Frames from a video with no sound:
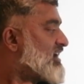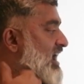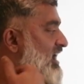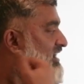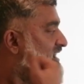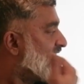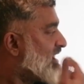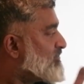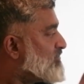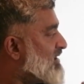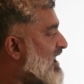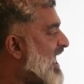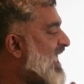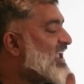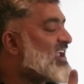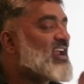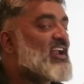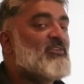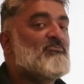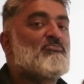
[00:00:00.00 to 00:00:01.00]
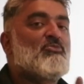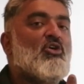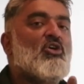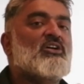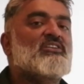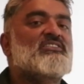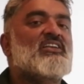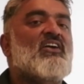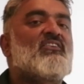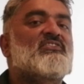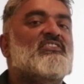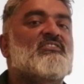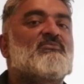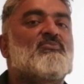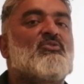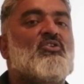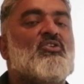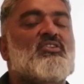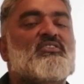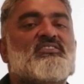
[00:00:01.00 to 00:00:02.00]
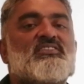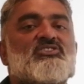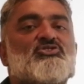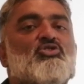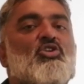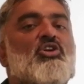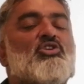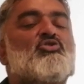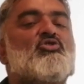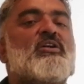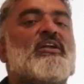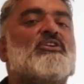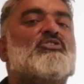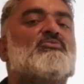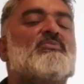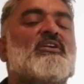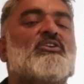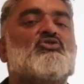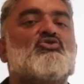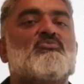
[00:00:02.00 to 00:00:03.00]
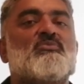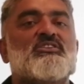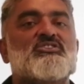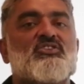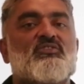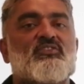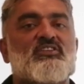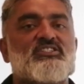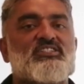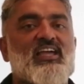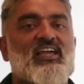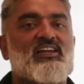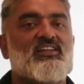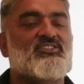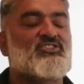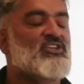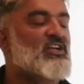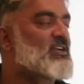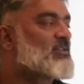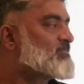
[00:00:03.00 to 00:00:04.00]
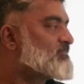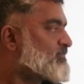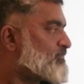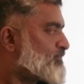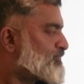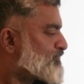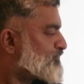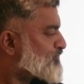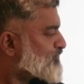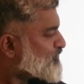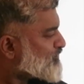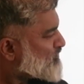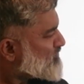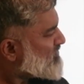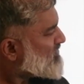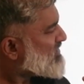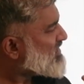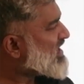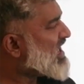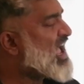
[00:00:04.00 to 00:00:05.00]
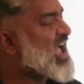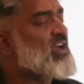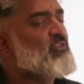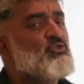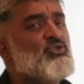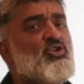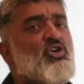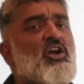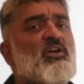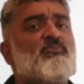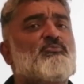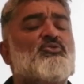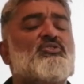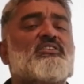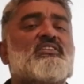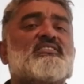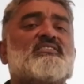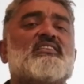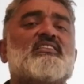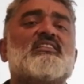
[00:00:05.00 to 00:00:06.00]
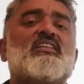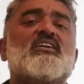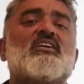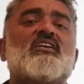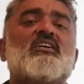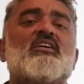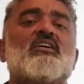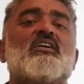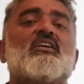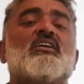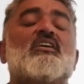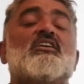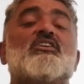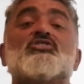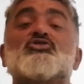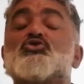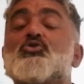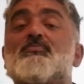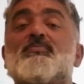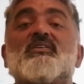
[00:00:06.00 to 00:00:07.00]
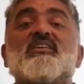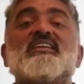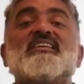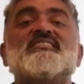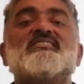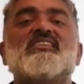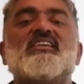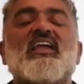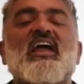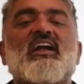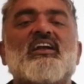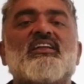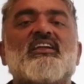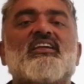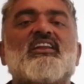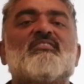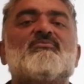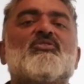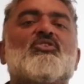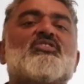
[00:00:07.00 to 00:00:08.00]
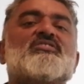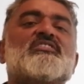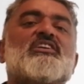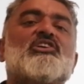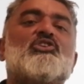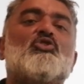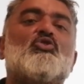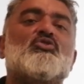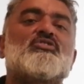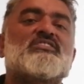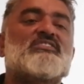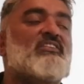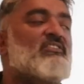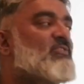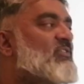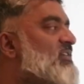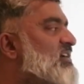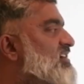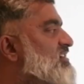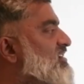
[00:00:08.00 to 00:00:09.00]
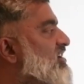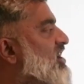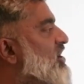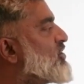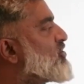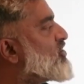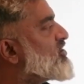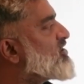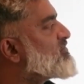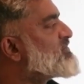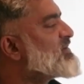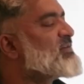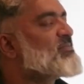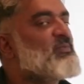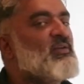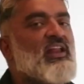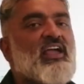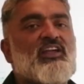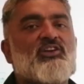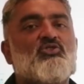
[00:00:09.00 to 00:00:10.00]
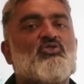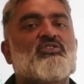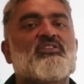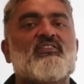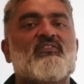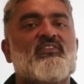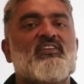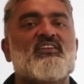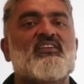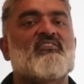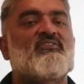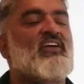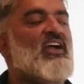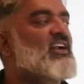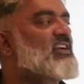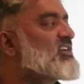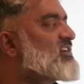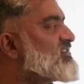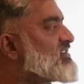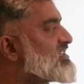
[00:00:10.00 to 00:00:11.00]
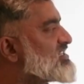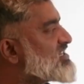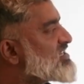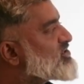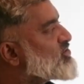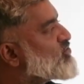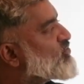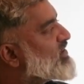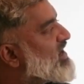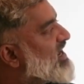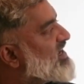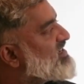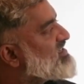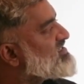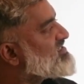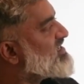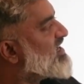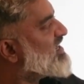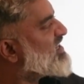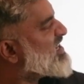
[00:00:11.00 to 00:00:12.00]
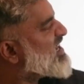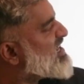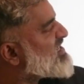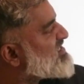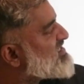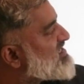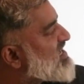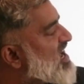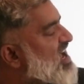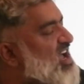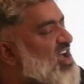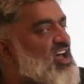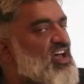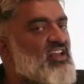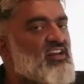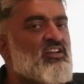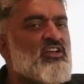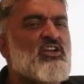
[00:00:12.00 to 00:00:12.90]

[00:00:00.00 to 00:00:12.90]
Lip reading: Applying it box after box is not going to be too much of a challenge, right? I would not put this in the super easy category because it looks different. A lot of people, I know, the fear factor will just look at this data, star,